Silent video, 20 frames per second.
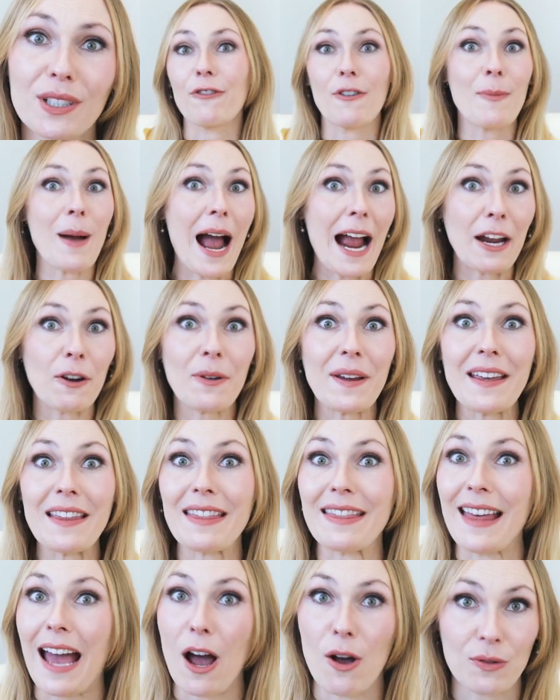From hiring
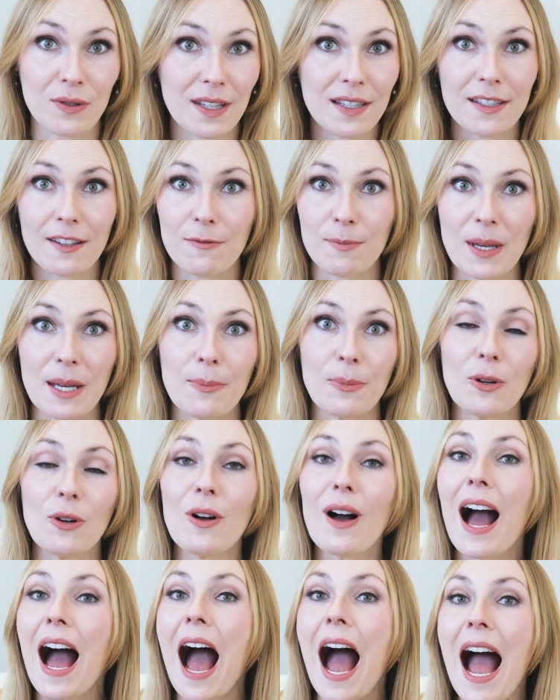thousands of
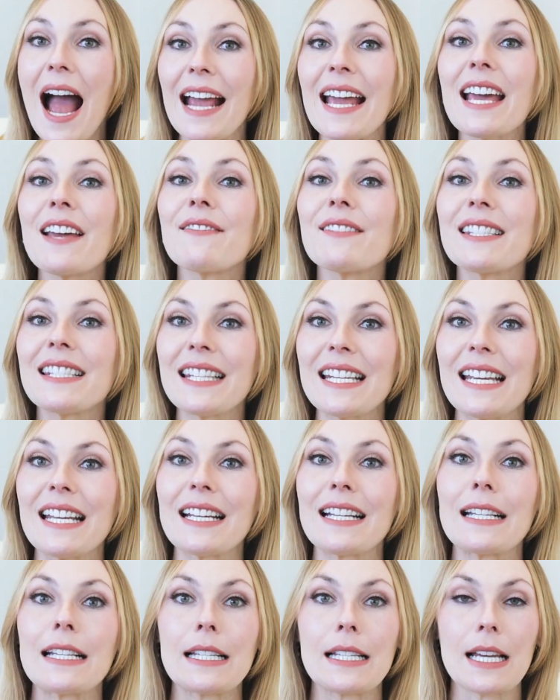people, I have
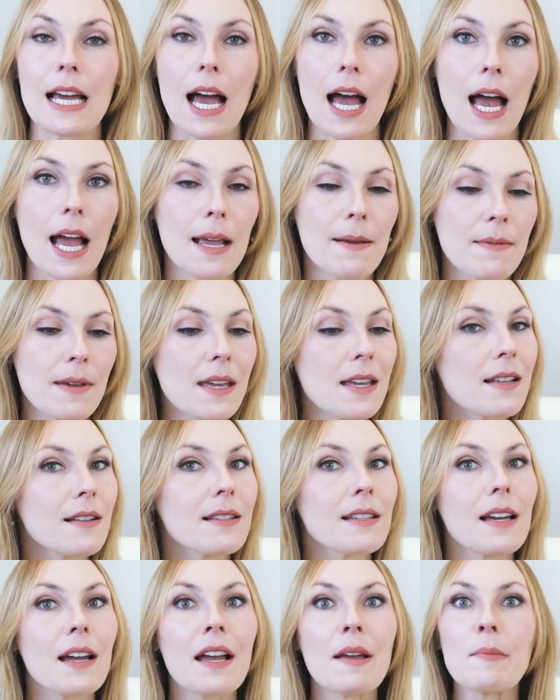seen time
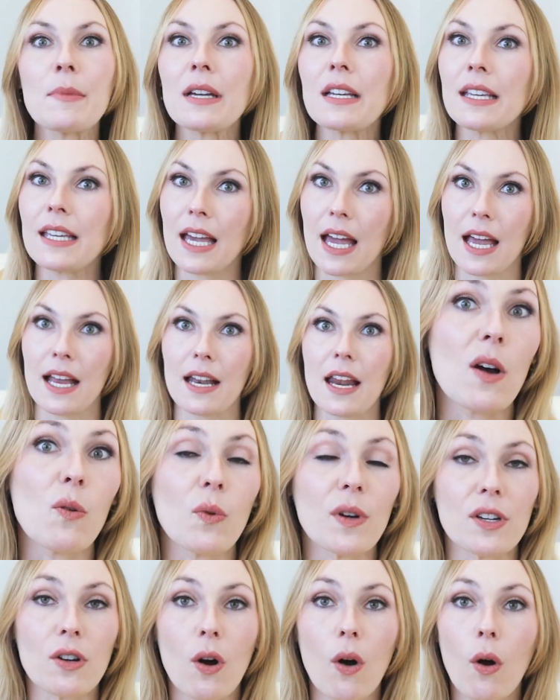and time again that
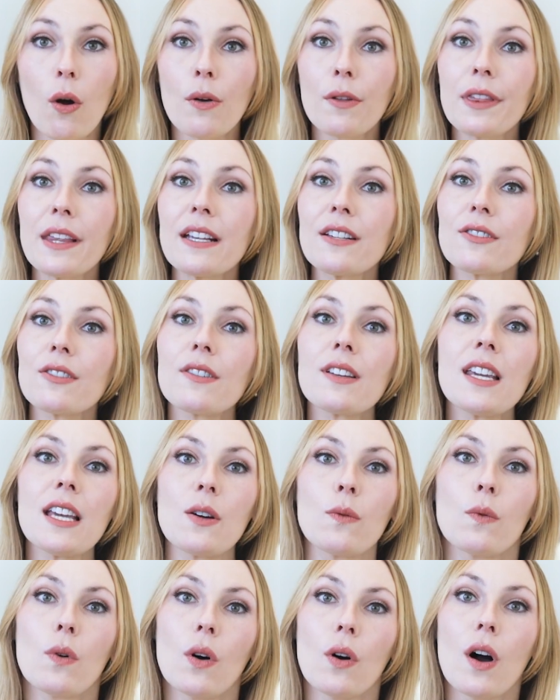when all things are
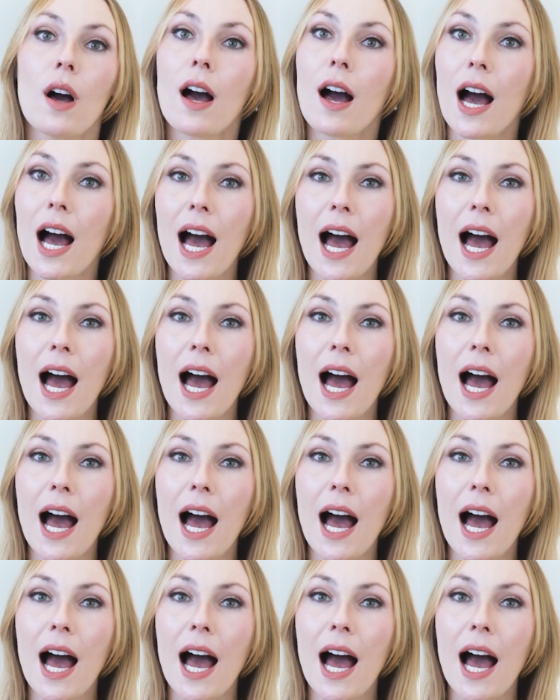equal,